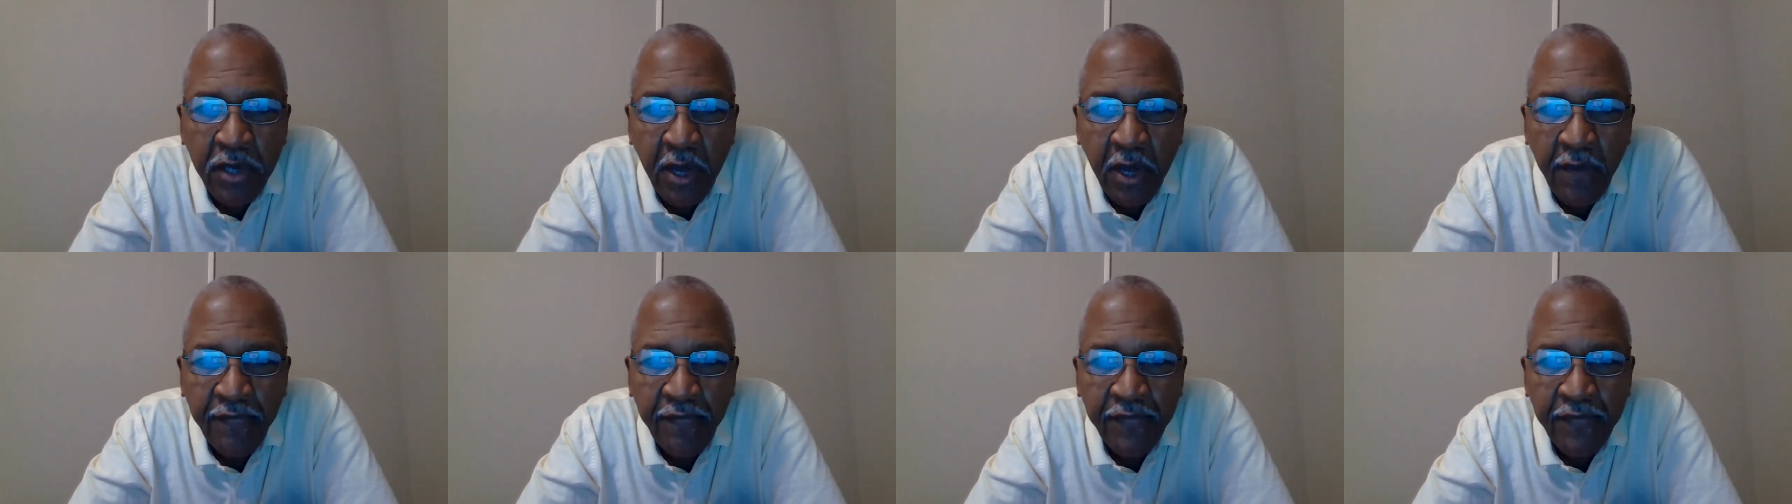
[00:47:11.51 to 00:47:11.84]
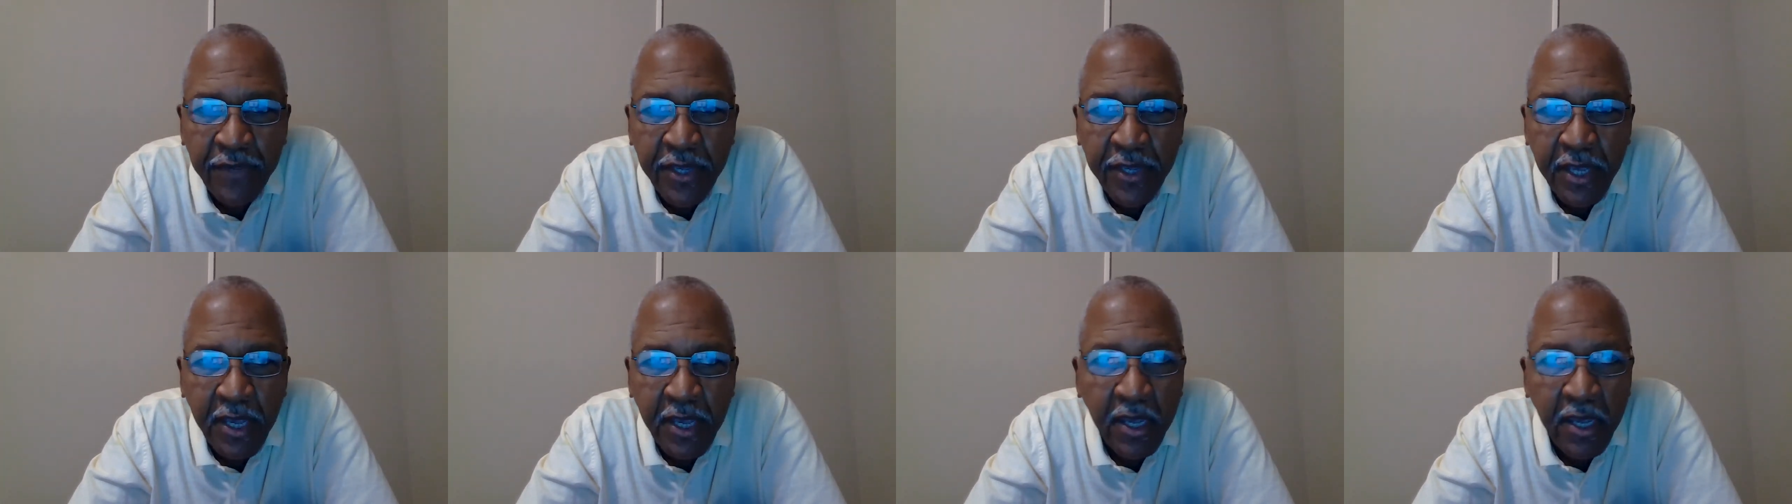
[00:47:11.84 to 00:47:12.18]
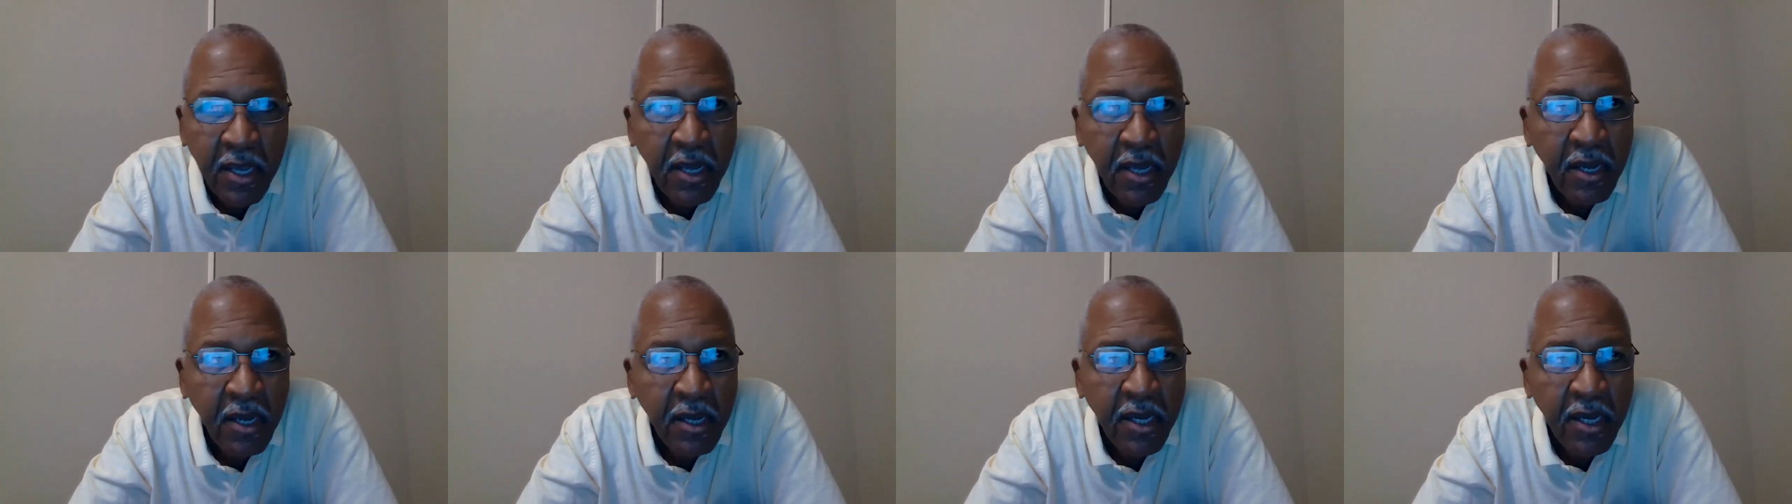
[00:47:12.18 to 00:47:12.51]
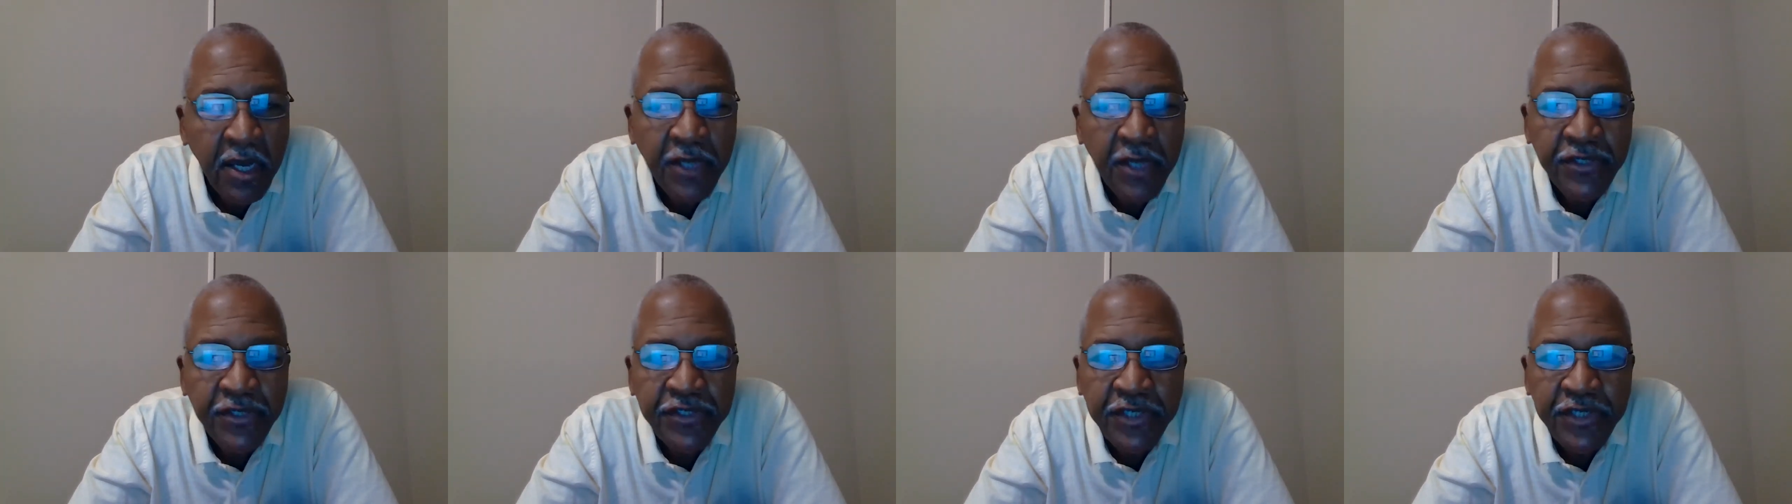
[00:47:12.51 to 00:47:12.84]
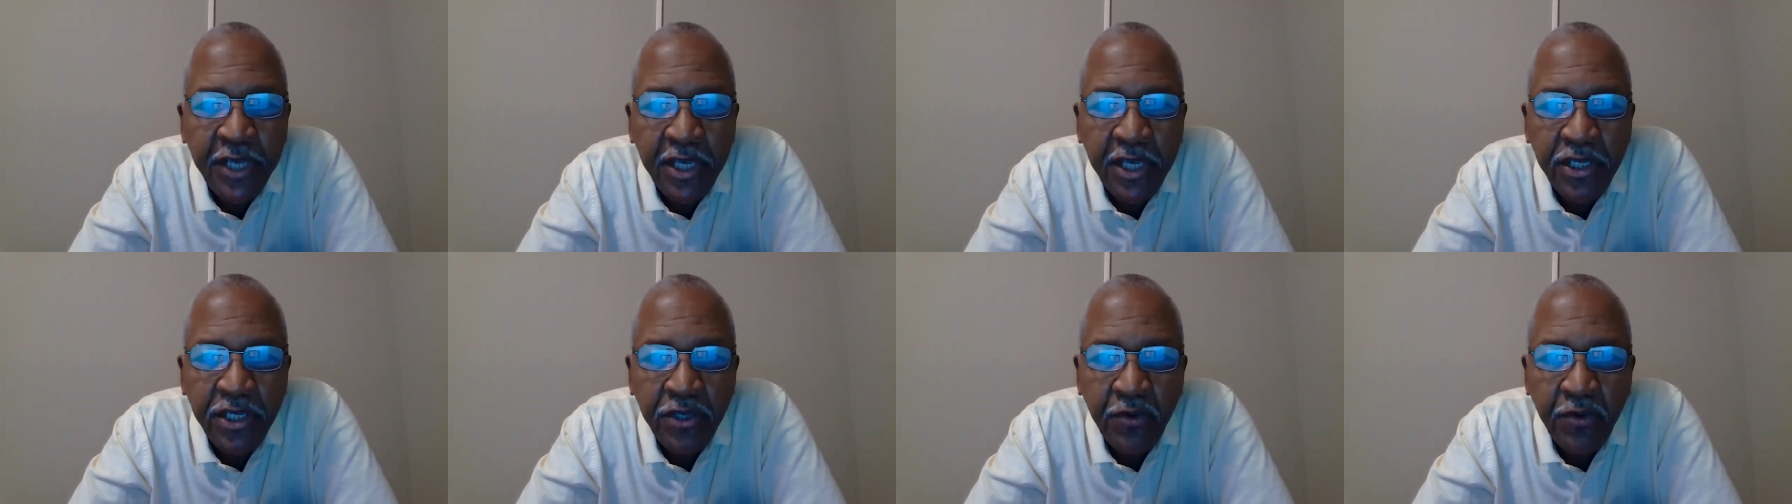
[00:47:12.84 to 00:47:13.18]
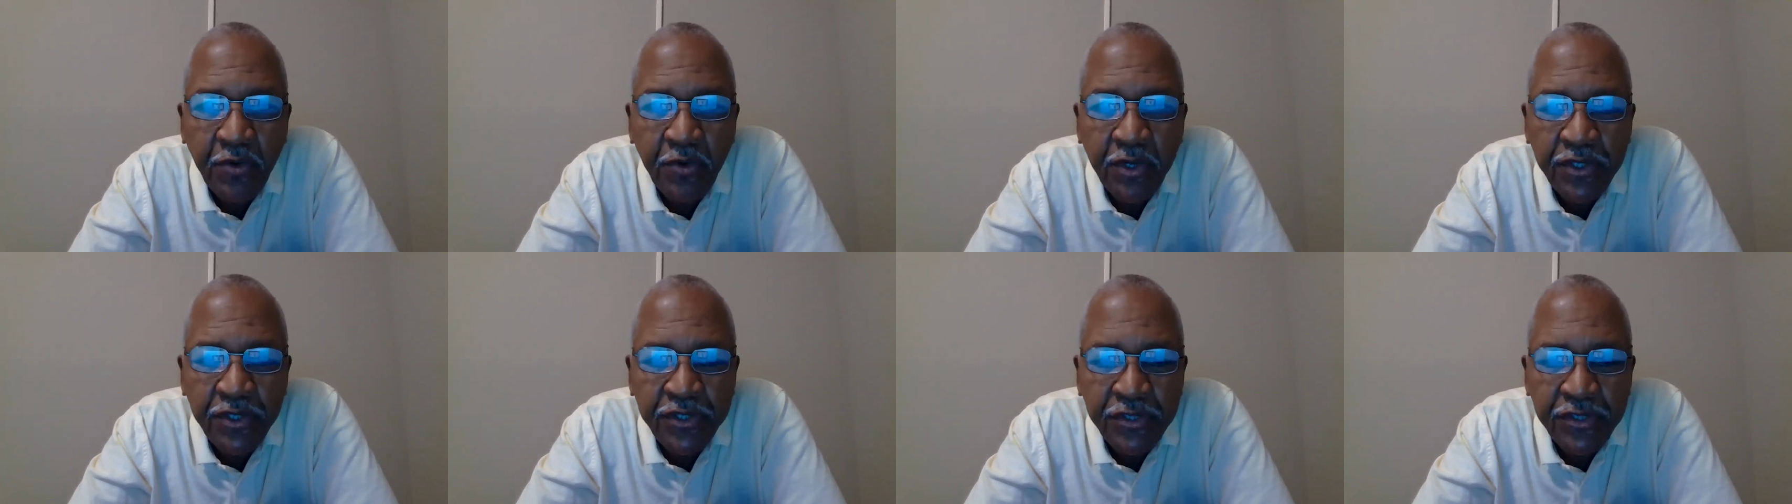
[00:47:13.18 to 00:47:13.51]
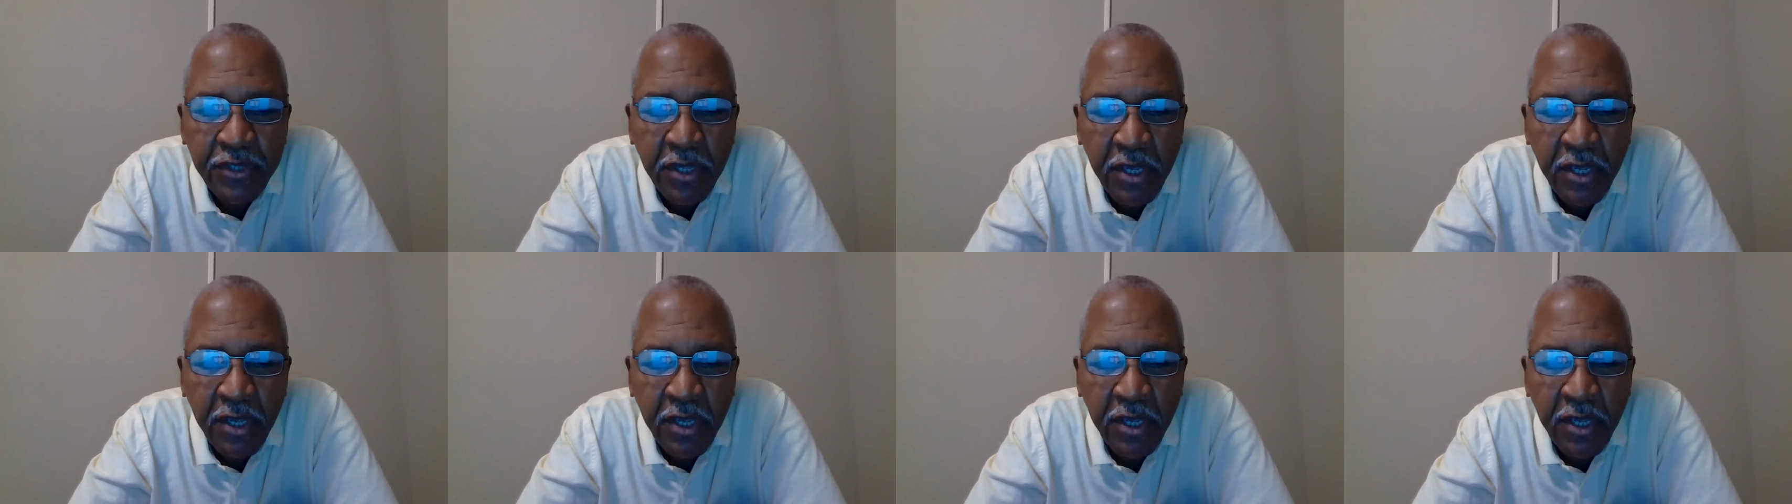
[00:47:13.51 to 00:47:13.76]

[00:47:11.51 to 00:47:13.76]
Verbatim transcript: of continuous